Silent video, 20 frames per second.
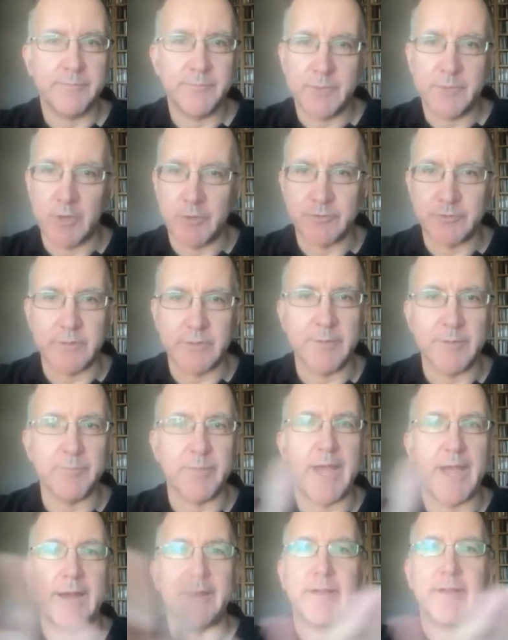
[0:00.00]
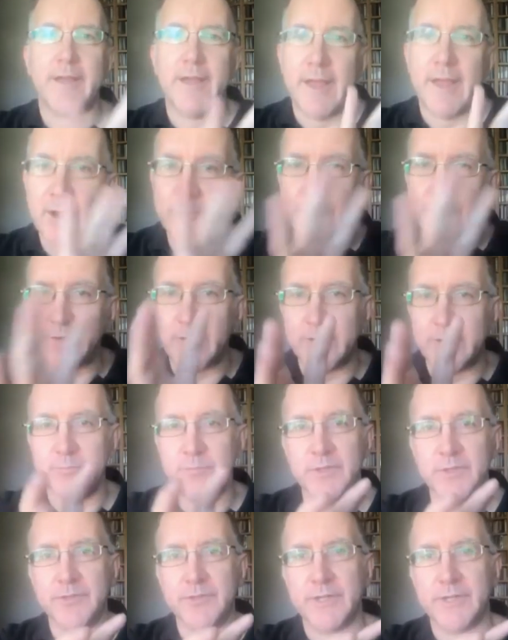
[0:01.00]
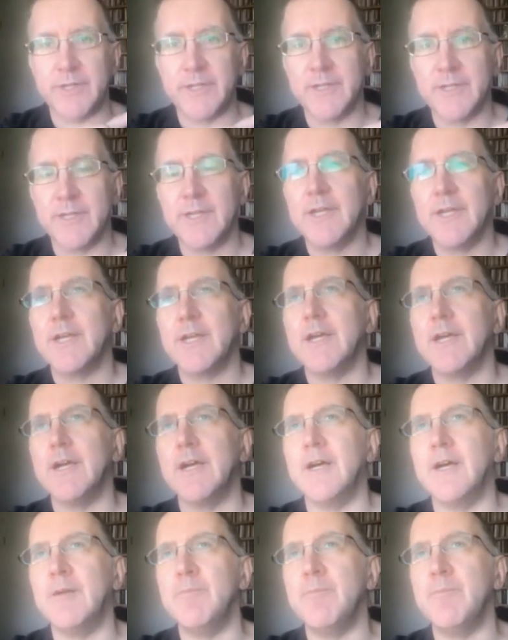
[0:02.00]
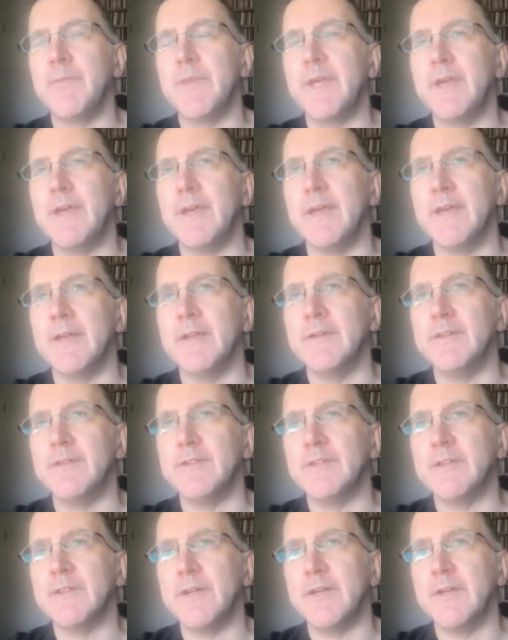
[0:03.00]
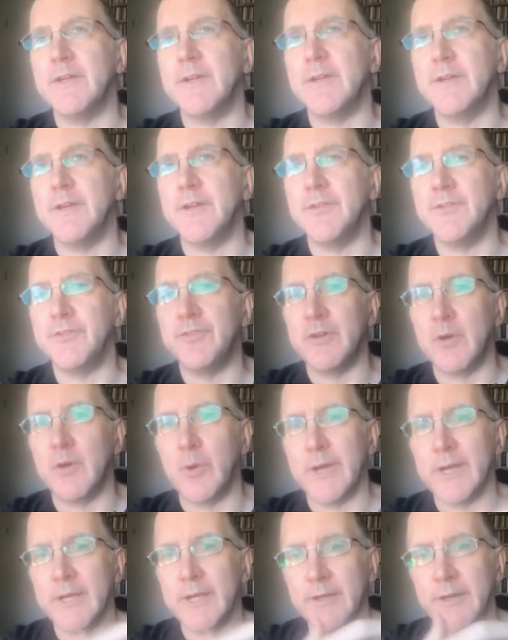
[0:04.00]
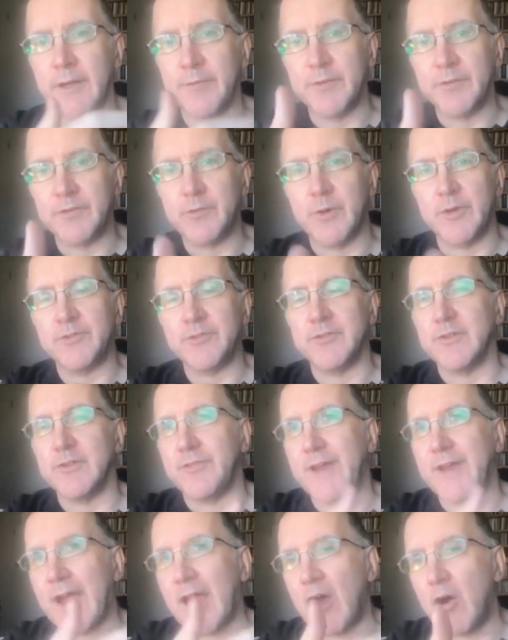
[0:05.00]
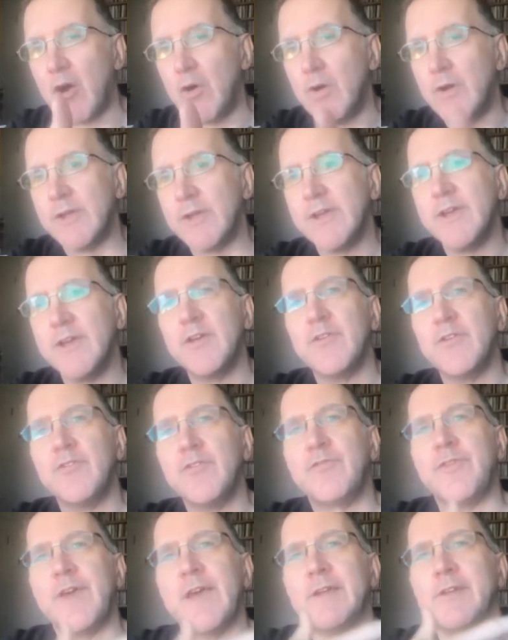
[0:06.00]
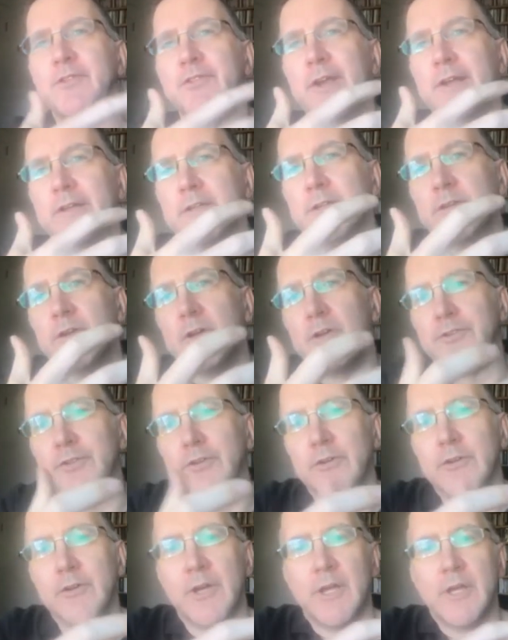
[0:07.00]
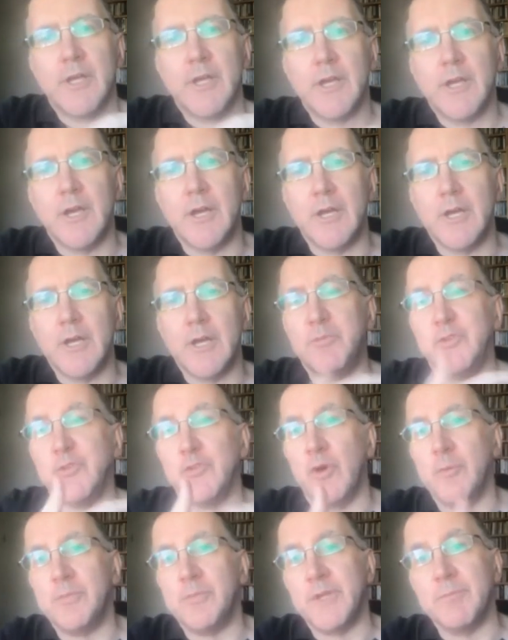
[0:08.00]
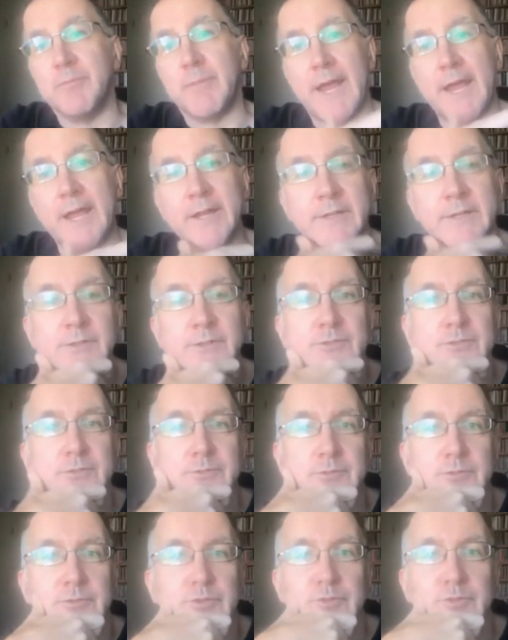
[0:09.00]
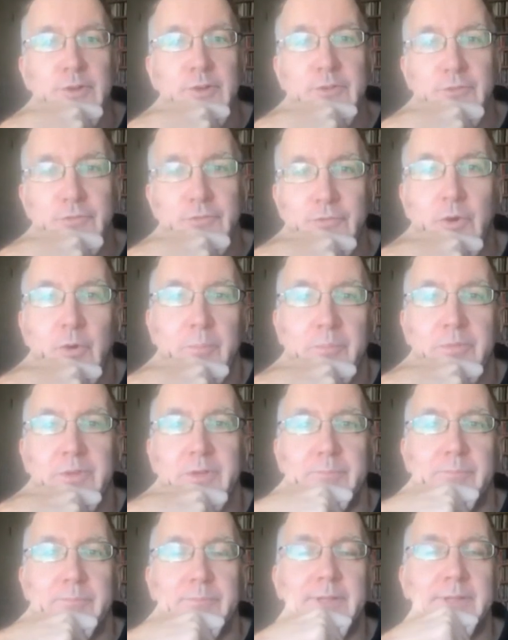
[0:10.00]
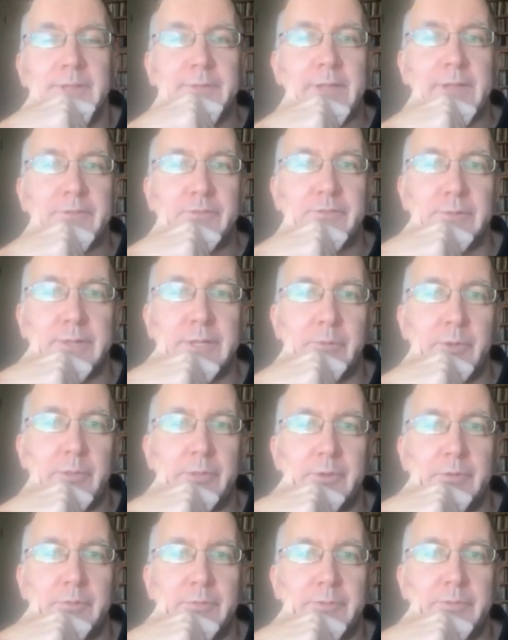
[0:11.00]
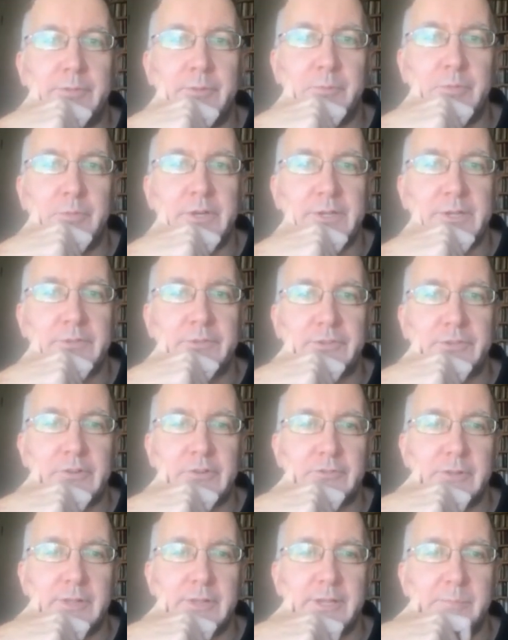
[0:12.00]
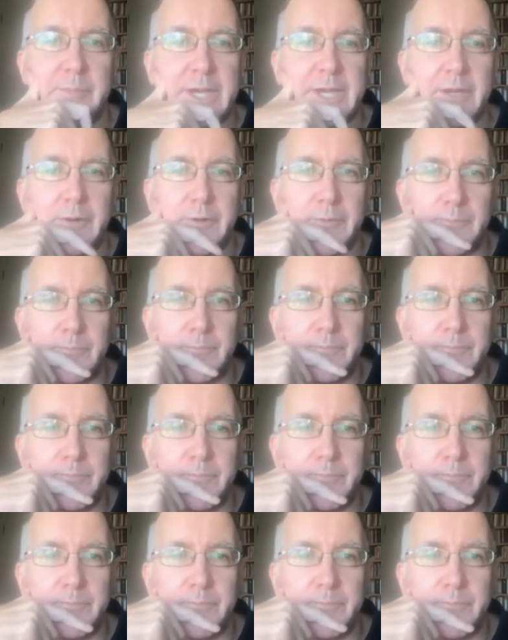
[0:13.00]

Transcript: cultural impact outside of music, and zeroing in on this question of how fin de siècle culture absorbed him and transformed him. And that's really what the book is centrally about.